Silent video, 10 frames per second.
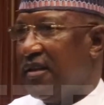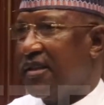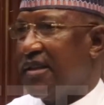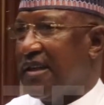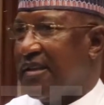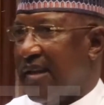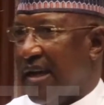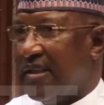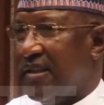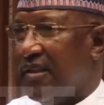such
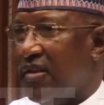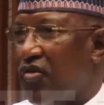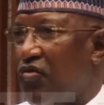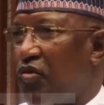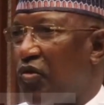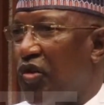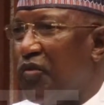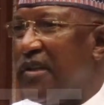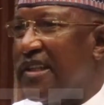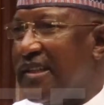that we will
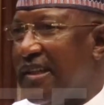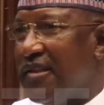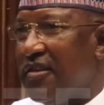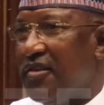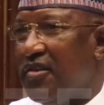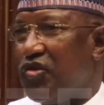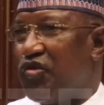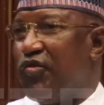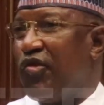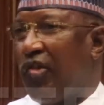not be seen to
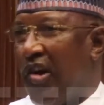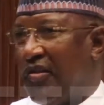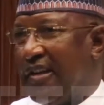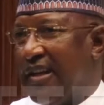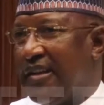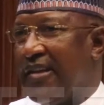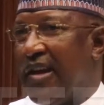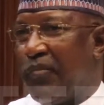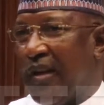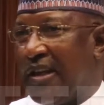be crowded in a
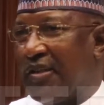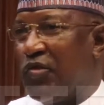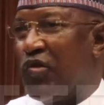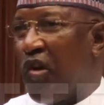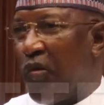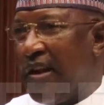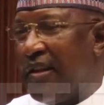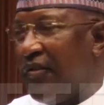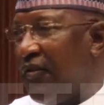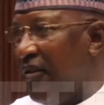place, knowing